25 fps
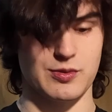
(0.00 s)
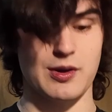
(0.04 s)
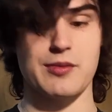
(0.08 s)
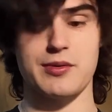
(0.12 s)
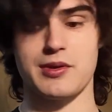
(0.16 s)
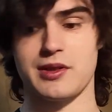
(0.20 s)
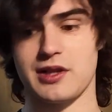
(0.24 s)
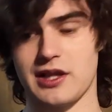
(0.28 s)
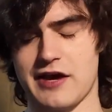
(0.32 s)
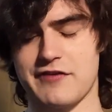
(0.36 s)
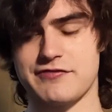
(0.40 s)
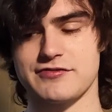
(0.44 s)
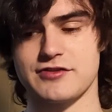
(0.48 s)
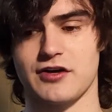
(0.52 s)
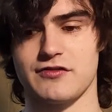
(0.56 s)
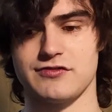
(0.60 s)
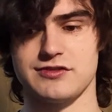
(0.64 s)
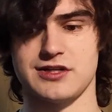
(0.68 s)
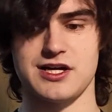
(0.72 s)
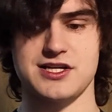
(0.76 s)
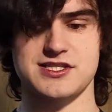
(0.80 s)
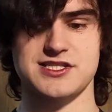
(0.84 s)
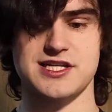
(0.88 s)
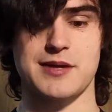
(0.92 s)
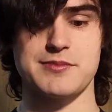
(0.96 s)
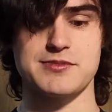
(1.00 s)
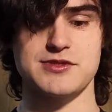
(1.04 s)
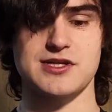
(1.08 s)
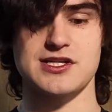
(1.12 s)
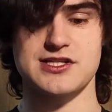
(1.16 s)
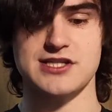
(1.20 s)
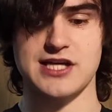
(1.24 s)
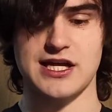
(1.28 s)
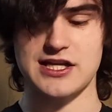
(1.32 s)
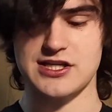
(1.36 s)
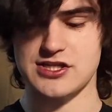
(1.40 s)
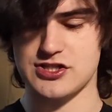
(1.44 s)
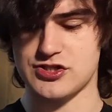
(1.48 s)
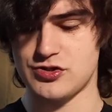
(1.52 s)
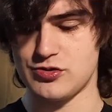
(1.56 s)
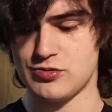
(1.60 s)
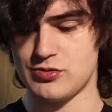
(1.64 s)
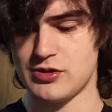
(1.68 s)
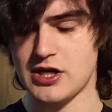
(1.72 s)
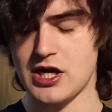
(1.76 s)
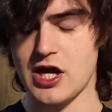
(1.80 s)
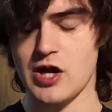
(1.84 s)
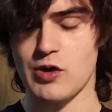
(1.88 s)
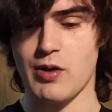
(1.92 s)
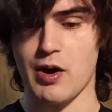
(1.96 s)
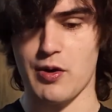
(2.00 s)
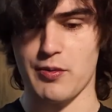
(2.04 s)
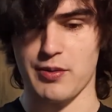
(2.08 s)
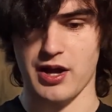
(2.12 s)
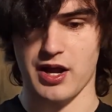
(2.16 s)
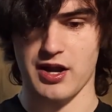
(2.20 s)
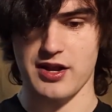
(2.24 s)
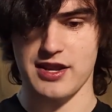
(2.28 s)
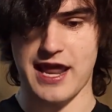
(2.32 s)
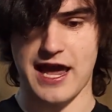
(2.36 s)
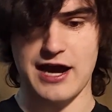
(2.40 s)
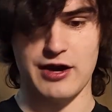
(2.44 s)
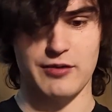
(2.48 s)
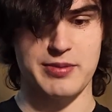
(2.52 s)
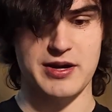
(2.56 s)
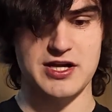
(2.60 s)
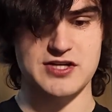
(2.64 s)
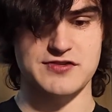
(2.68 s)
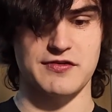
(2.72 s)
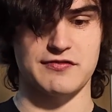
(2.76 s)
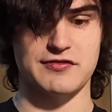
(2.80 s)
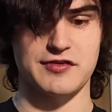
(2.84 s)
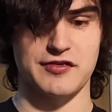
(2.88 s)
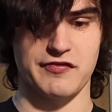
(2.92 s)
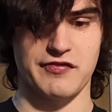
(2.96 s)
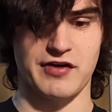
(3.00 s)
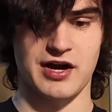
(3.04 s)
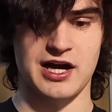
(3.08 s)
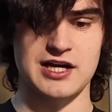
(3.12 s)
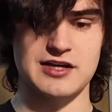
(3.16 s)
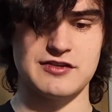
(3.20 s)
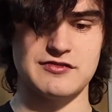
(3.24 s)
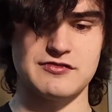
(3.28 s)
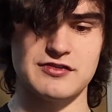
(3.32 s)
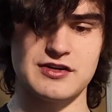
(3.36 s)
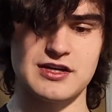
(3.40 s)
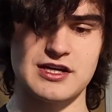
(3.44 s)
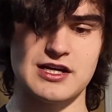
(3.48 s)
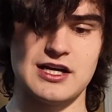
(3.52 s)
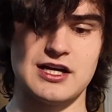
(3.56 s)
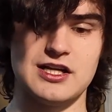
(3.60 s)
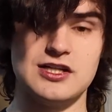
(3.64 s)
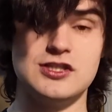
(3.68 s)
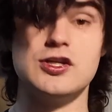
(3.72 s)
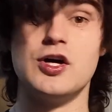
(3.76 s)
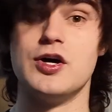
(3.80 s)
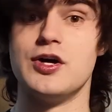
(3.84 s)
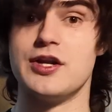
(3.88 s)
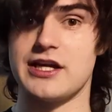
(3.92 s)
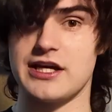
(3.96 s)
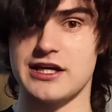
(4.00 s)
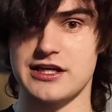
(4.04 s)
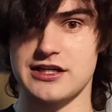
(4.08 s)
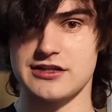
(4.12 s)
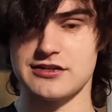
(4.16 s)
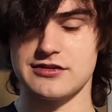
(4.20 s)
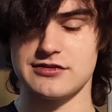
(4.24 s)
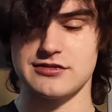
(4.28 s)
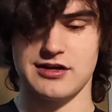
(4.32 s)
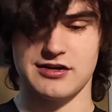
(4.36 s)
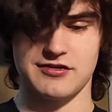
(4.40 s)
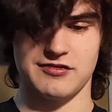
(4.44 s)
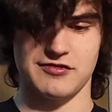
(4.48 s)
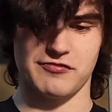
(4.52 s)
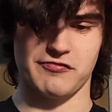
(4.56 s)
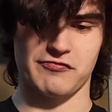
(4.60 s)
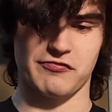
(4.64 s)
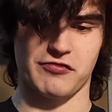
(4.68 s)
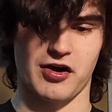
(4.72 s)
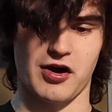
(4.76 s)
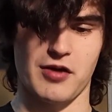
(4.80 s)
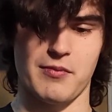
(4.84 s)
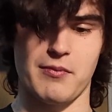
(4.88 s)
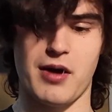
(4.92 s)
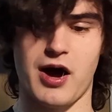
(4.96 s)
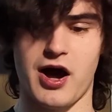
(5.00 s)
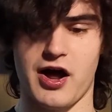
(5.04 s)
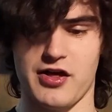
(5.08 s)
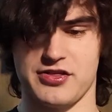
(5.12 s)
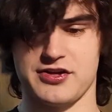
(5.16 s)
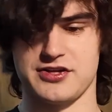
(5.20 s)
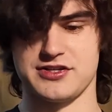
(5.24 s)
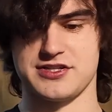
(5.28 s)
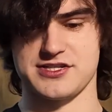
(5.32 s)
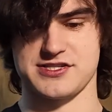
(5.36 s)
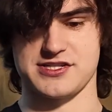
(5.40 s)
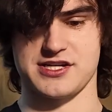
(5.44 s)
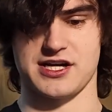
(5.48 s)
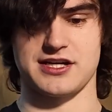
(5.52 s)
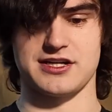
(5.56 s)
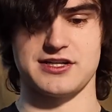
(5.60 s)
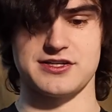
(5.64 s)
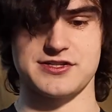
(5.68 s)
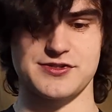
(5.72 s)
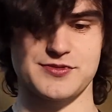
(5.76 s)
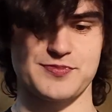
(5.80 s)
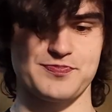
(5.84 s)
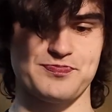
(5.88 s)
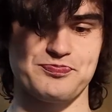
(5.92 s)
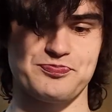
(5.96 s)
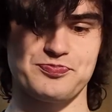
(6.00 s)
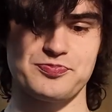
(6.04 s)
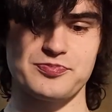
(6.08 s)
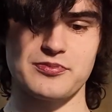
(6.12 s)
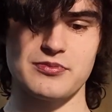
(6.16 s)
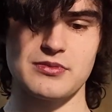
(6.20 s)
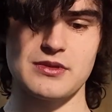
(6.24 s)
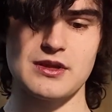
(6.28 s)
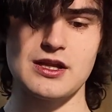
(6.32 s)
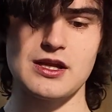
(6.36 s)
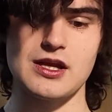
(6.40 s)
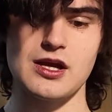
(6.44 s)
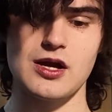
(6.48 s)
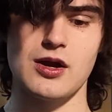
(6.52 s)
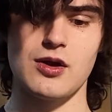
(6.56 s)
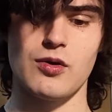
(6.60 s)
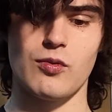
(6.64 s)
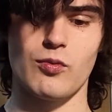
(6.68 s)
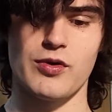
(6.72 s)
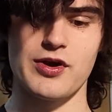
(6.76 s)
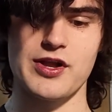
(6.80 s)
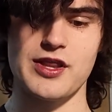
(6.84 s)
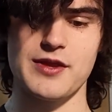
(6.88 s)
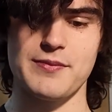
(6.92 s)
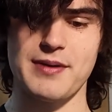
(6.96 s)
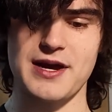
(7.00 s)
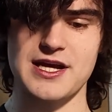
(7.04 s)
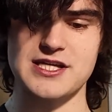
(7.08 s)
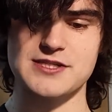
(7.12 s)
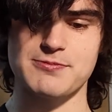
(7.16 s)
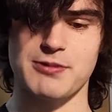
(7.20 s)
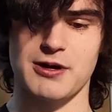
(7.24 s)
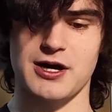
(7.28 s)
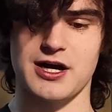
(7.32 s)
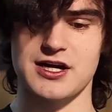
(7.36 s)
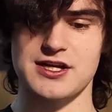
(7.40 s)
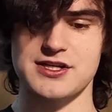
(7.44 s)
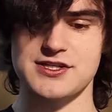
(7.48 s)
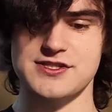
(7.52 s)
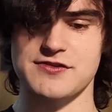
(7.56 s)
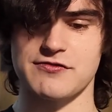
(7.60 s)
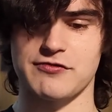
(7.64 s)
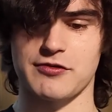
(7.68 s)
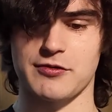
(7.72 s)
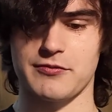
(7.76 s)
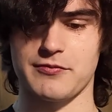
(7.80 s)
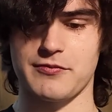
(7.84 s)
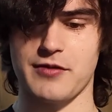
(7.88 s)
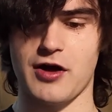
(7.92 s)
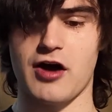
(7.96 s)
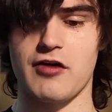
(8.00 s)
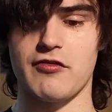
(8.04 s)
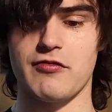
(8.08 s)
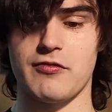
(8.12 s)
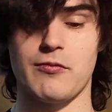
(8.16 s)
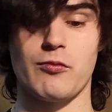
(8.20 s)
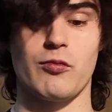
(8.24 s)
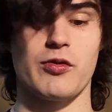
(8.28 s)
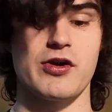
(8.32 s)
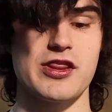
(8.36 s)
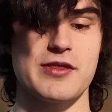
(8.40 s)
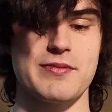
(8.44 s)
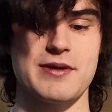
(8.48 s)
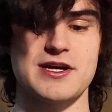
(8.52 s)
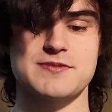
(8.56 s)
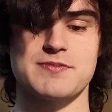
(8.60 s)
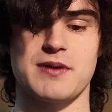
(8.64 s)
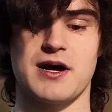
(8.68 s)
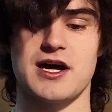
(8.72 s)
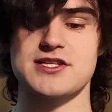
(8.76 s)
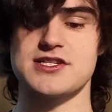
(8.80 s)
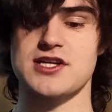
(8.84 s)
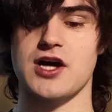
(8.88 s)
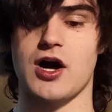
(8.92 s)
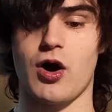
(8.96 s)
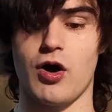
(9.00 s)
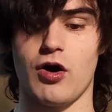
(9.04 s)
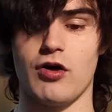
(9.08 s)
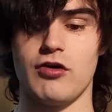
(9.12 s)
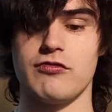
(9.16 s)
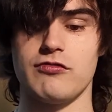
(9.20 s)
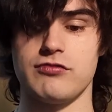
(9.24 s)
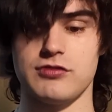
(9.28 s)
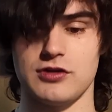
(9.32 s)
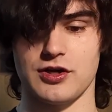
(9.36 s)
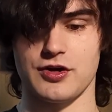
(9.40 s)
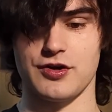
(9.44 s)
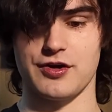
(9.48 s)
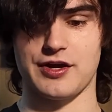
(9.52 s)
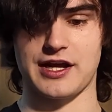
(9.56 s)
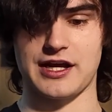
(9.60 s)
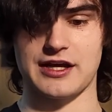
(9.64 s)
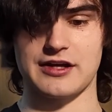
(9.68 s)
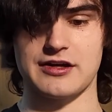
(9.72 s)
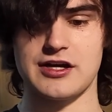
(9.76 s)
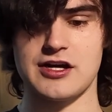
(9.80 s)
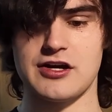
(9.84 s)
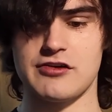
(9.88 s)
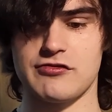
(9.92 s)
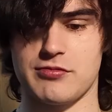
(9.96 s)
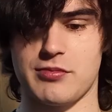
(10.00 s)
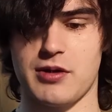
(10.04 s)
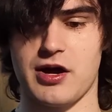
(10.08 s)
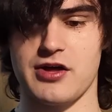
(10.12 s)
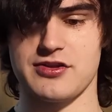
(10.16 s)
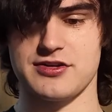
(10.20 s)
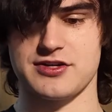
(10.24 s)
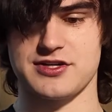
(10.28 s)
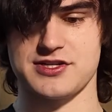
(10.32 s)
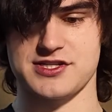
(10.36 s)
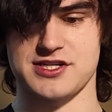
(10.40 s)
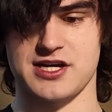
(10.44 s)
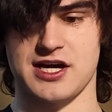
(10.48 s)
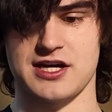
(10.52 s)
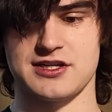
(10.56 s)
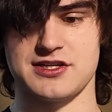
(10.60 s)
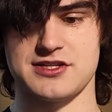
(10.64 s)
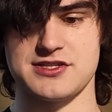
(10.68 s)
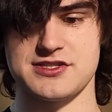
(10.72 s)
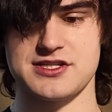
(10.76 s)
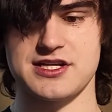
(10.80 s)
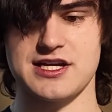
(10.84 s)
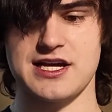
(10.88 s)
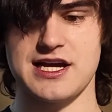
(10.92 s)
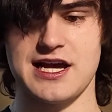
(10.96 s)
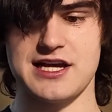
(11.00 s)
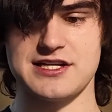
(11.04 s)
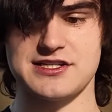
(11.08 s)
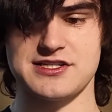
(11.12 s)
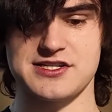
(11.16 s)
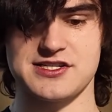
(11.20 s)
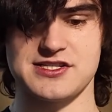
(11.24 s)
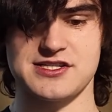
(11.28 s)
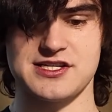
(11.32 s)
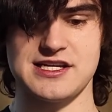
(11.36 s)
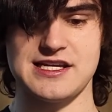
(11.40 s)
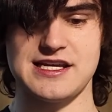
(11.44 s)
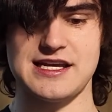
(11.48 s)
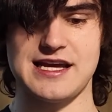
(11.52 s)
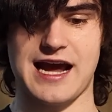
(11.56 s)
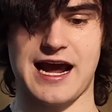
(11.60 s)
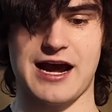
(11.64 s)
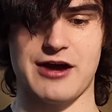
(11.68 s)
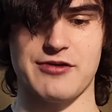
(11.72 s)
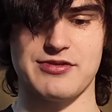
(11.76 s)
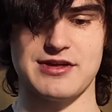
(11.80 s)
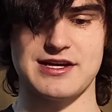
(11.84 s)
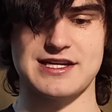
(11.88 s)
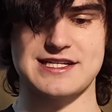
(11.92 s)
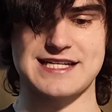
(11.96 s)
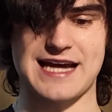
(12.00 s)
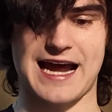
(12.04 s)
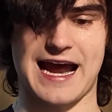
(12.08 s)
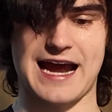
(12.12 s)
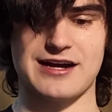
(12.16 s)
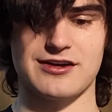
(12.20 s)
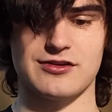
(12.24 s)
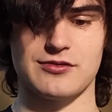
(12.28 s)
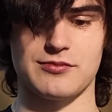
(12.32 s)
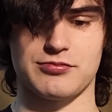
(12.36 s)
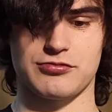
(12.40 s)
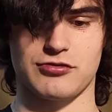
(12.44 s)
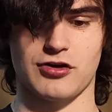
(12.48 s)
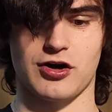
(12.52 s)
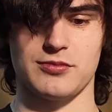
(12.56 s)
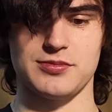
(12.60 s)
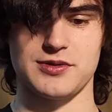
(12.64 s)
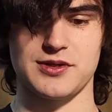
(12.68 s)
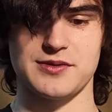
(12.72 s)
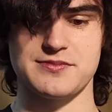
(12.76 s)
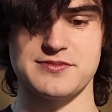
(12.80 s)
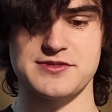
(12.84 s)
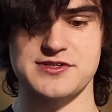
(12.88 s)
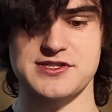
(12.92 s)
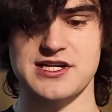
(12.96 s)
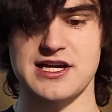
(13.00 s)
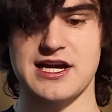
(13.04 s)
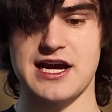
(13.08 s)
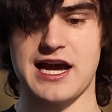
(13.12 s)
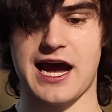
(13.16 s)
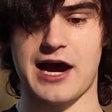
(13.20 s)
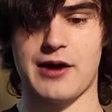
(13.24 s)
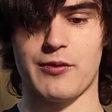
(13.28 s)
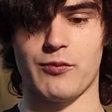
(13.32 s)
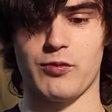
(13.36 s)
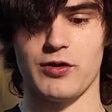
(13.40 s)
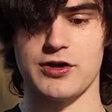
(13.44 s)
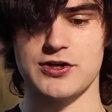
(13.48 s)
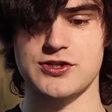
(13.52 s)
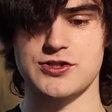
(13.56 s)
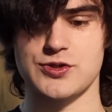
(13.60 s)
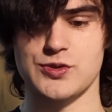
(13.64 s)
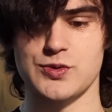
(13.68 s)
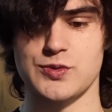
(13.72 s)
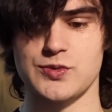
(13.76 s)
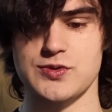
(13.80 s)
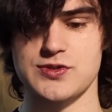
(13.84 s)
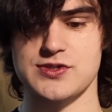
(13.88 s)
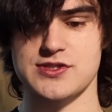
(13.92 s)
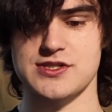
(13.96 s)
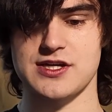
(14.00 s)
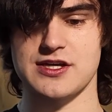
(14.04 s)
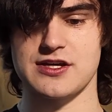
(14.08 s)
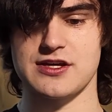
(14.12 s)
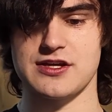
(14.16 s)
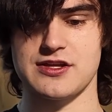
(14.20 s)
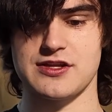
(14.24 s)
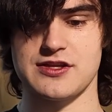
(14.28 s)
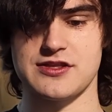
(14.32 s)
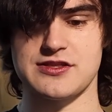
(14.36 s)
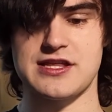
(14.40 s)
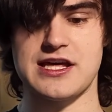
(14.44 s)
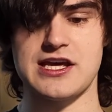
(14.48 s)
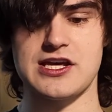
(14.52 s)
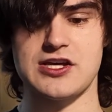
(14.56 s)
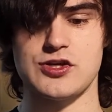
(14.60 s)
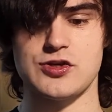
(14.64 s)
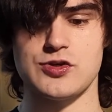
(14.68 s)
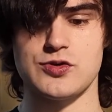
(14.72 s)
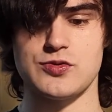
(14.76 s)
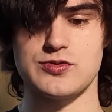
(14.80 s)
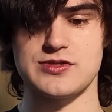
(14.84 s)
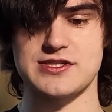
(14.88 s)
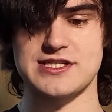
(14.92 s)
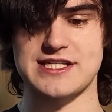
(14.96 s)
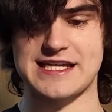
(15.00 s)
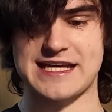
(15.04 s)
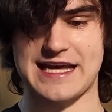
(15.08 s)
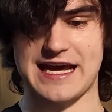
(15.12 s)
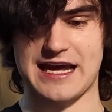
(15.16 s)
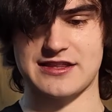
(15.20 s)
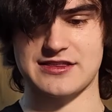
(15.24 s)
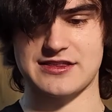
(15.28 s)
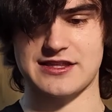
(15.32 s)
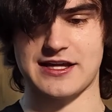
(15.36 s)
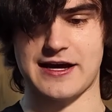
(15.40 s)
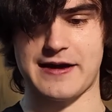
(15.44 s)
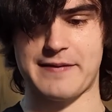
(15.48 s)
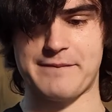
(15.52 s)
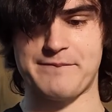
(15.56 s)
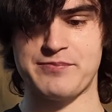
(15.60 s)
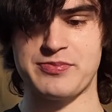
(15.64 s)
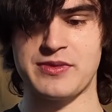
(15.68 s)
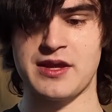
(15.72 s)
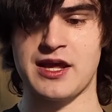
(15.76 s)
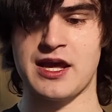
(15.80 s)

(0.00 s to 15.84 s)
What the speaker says: where we left off last time. So let's get into where we are now, page 55, learning from other designers. One of the best parts of learning from other designers is to see how they tackle problems and what tools they use to get there.